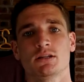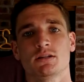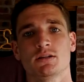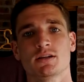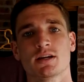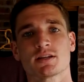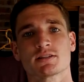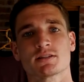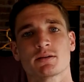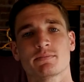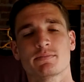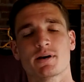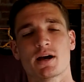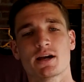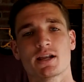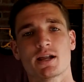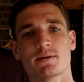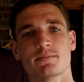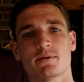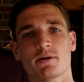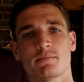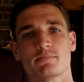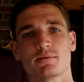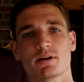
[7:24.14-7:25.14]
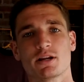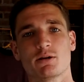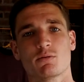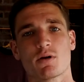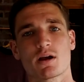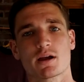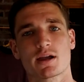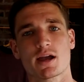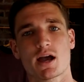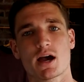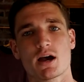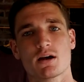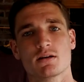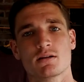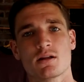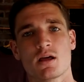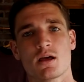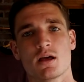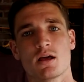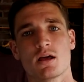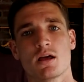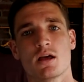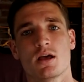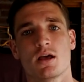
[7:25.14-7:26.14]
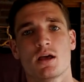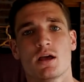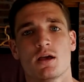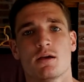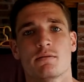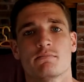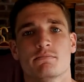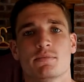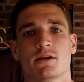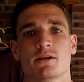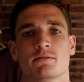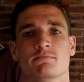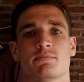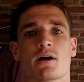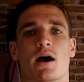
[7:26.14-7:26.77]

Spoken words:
You got some pineapple pre-workout? Pin